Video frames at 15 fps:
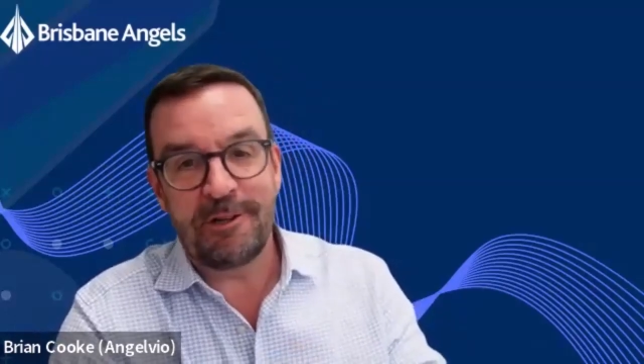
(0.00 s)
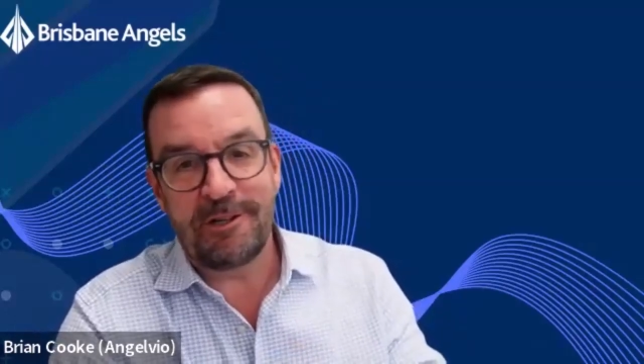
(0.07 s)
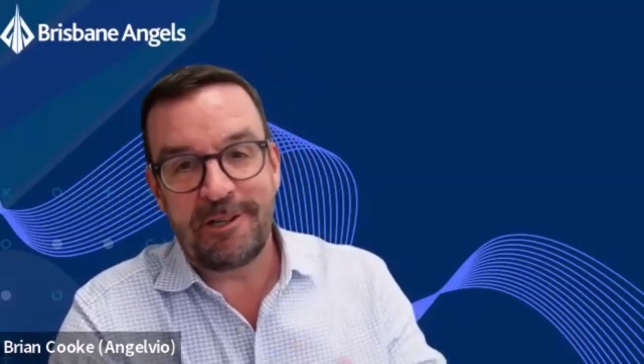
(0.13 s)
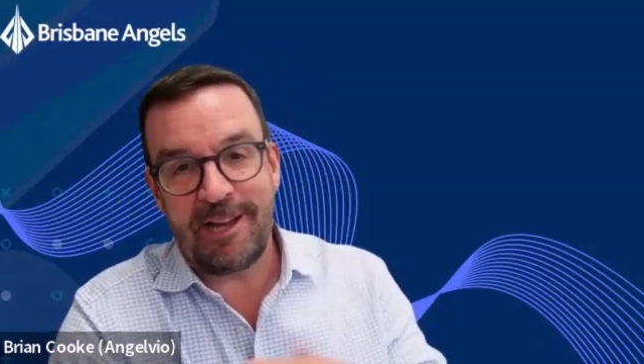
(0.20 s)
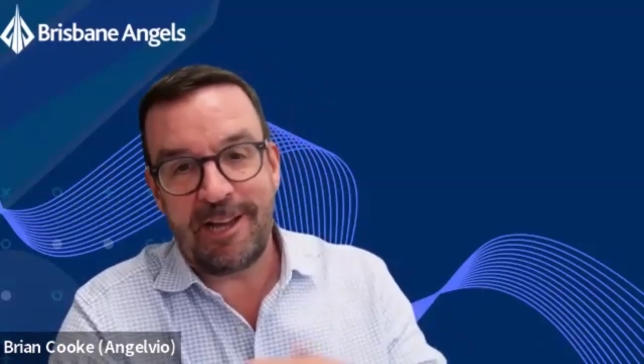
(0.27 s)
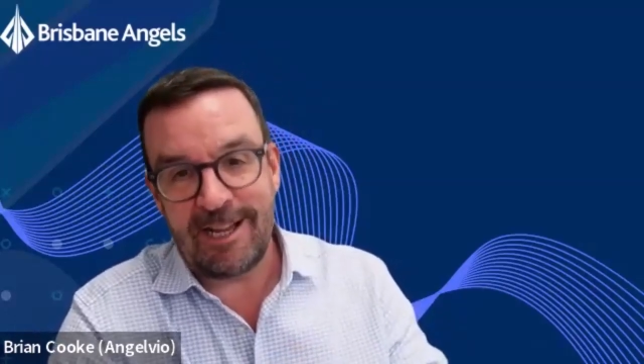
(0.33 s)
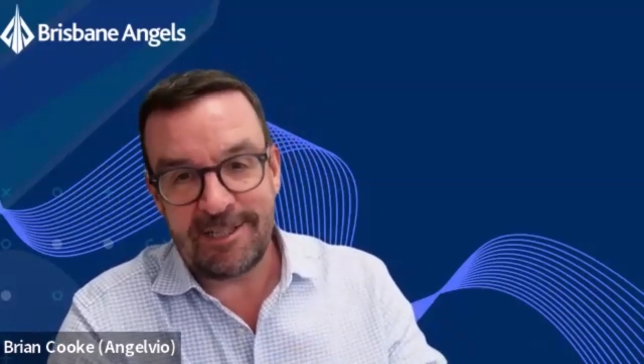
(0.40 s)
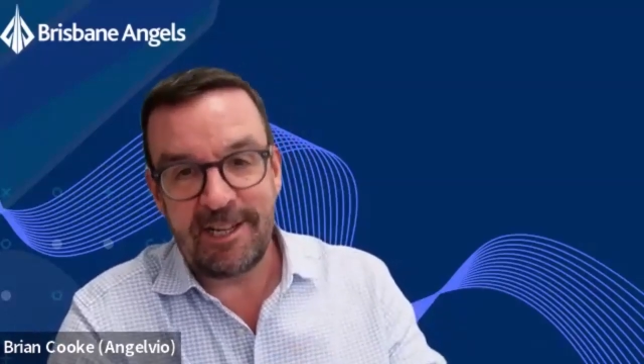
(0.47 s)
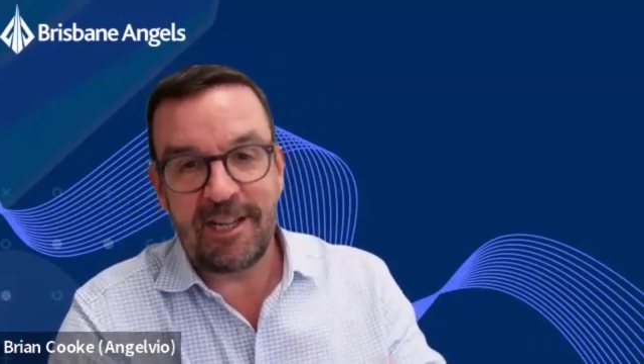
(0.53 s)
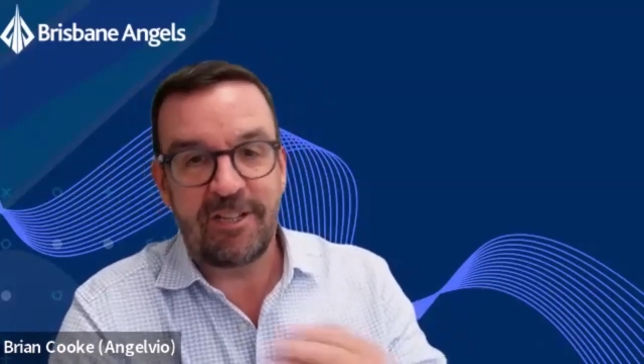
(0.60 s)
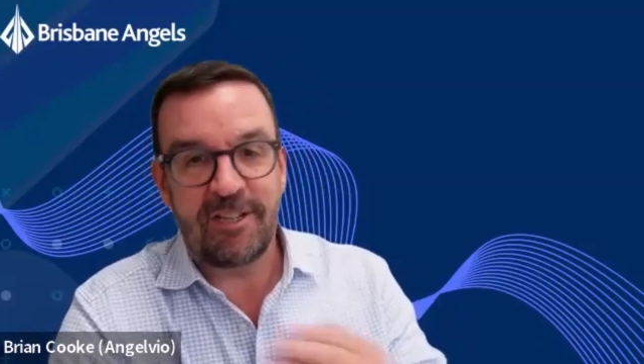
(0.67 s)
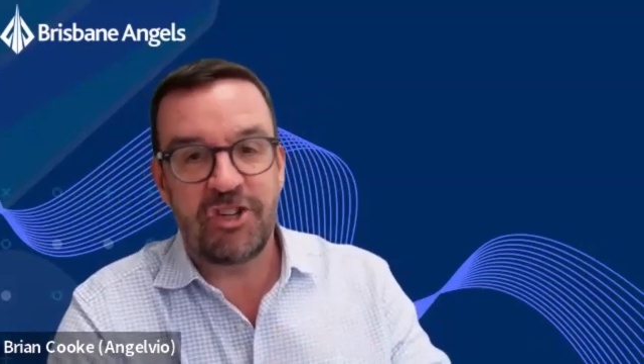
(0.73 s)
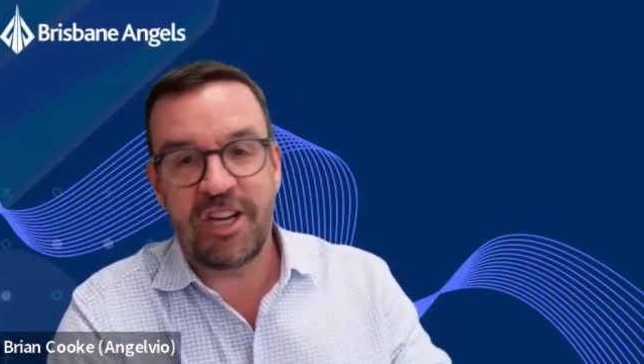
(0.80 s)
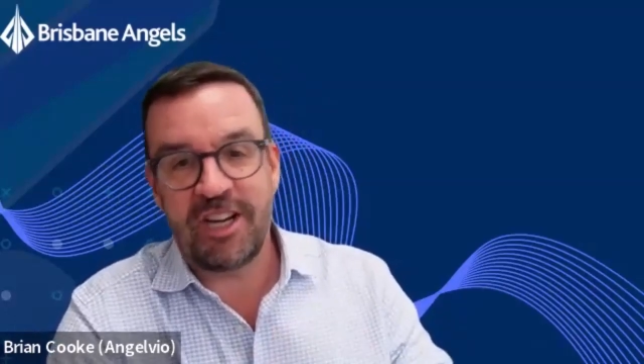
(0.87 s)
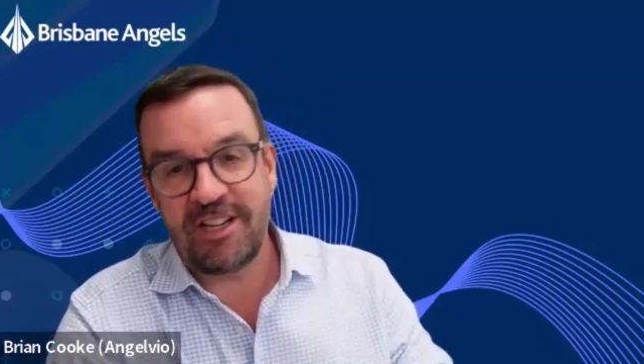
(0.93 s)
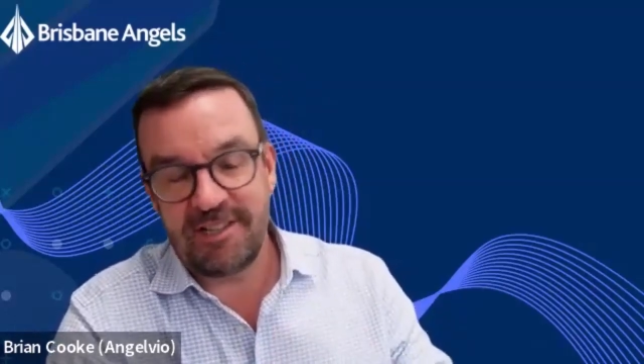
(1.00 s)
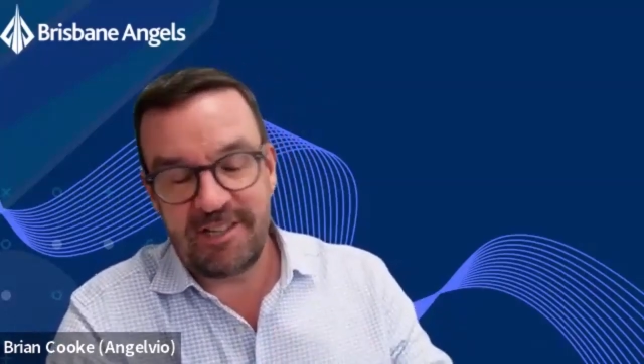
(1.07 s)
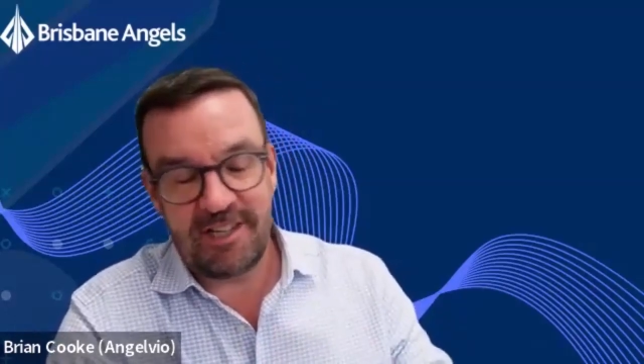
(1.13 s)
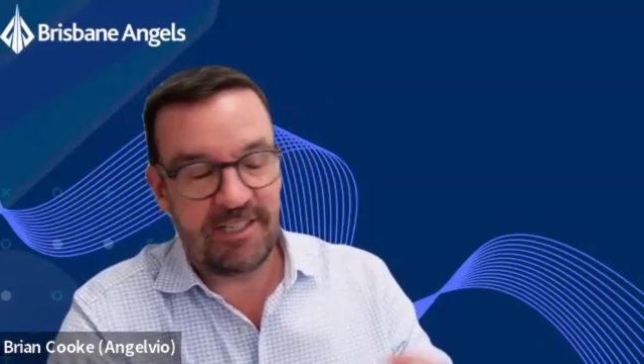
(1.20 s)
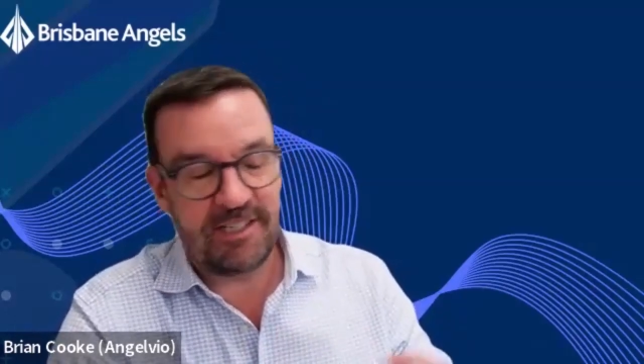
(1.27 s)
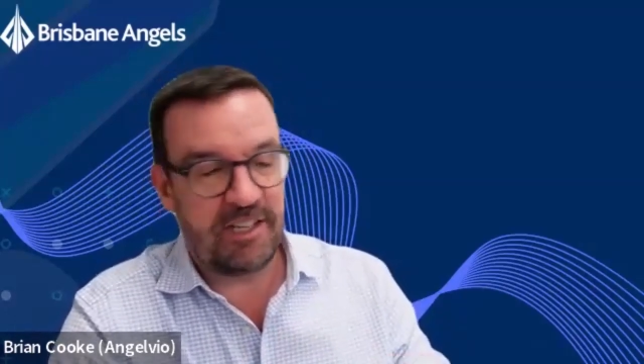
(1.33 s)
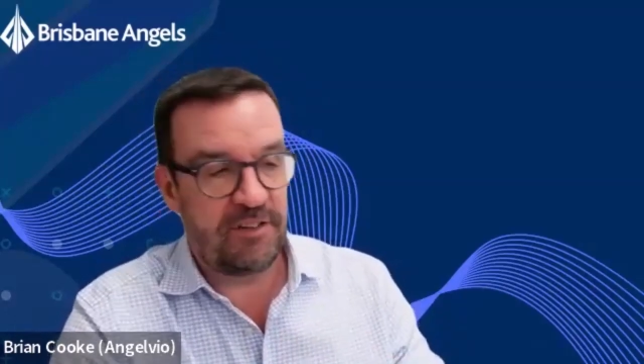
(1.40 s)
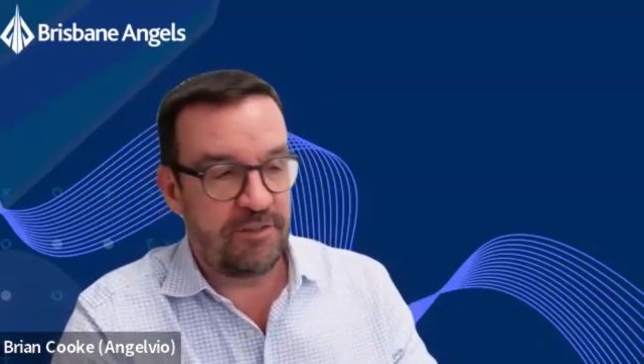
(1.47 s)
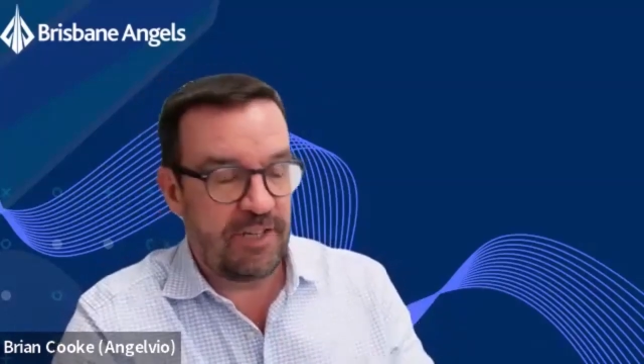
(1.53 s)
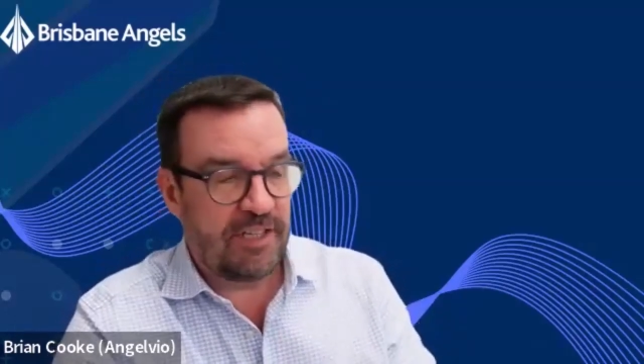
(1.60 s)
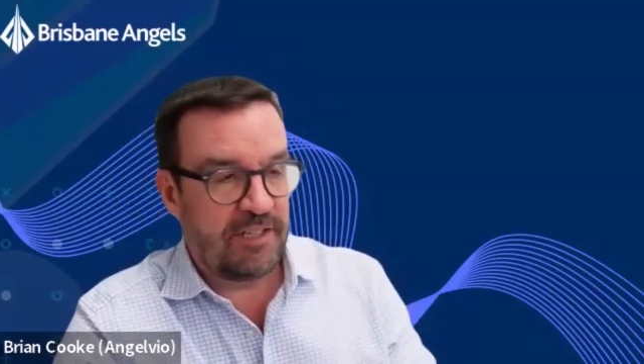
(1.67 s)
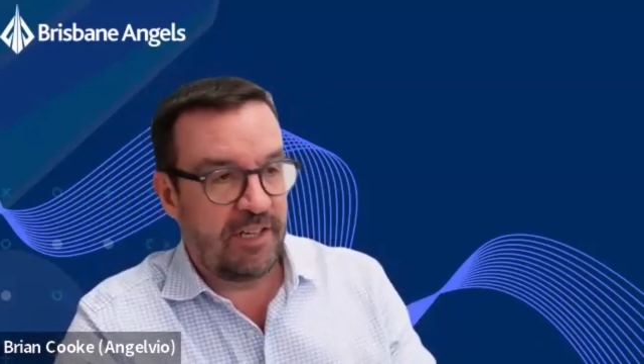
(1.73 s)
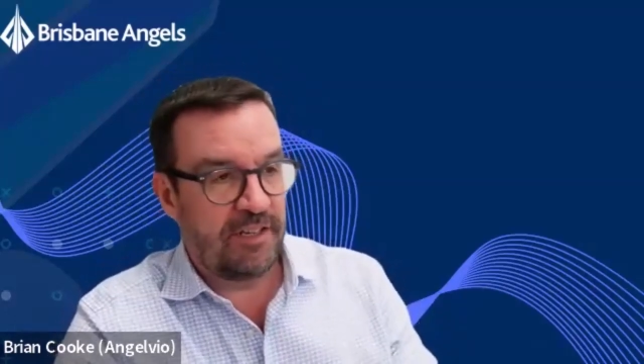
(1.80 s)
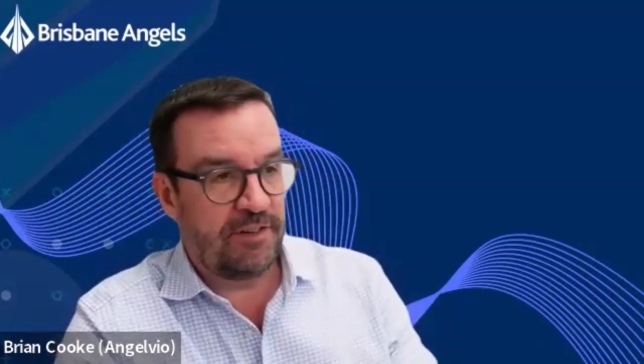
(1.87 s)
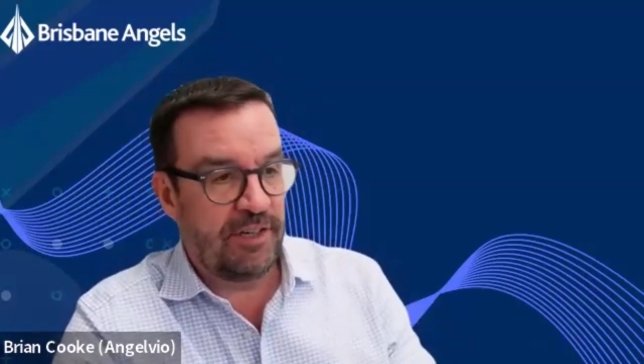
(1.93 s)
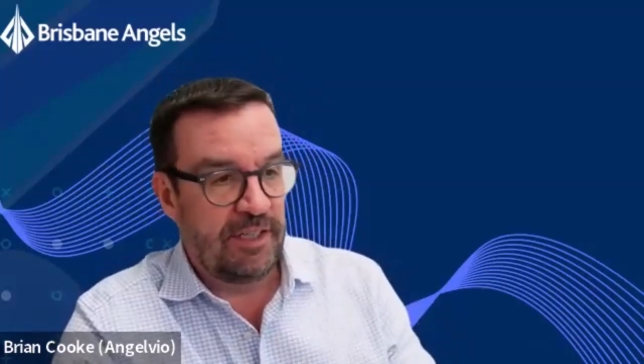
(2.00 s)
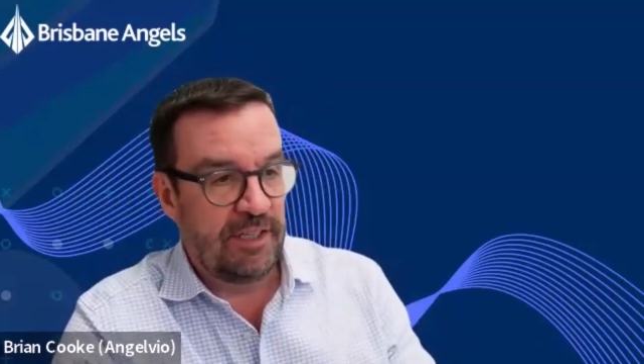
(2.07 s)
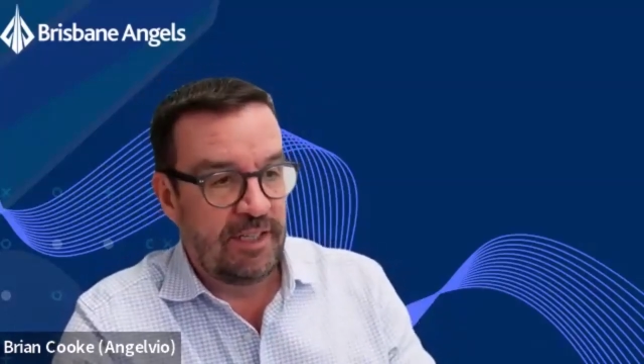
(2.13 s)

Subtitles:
asset checks, et cetera,